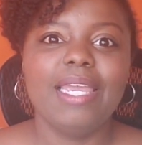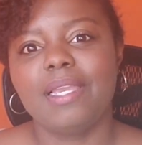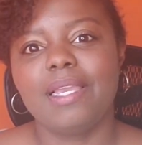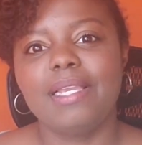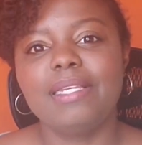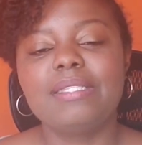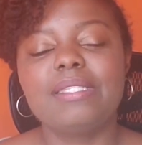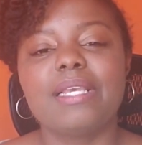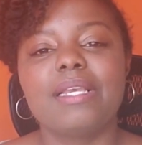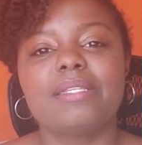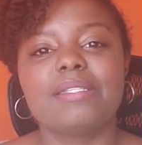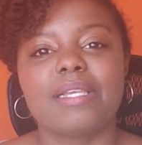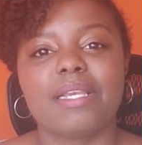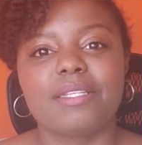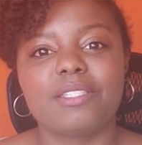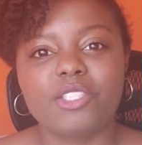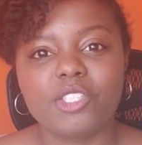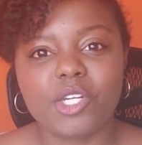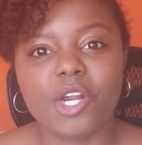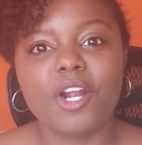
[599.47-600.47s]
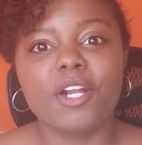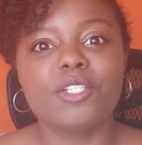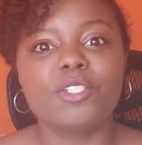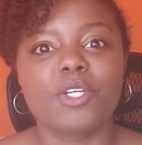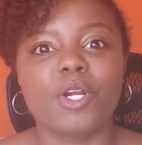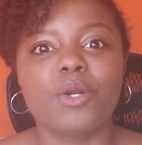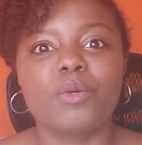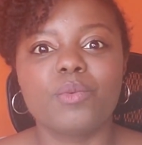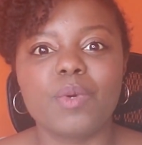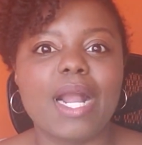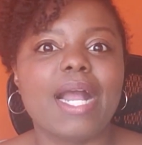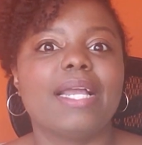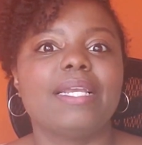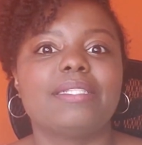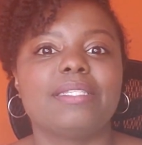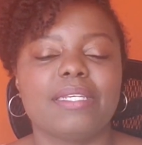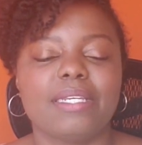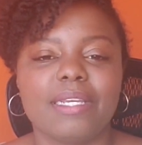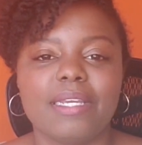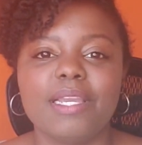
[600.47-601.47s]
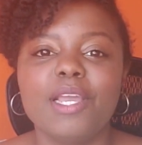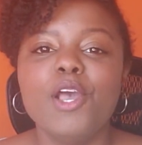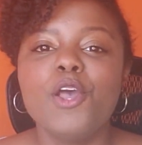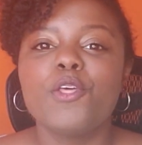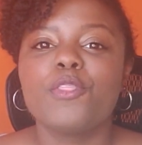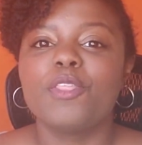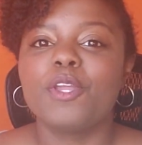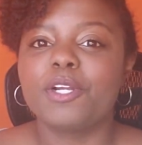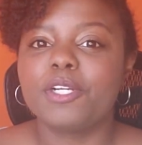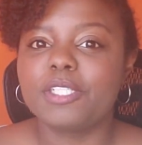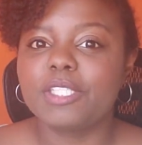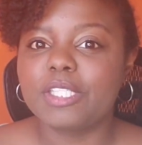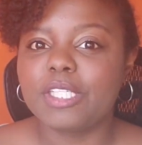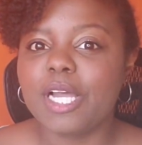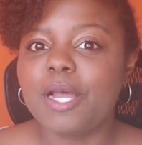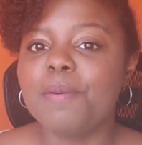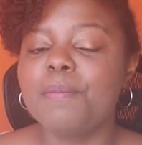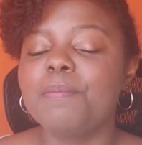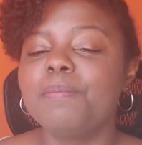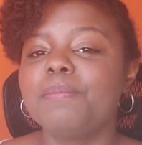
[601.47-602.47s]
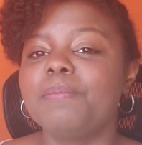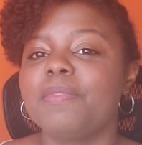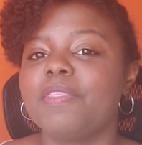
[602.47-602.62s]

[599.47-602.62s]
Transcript: He says, as stars are rising, there are some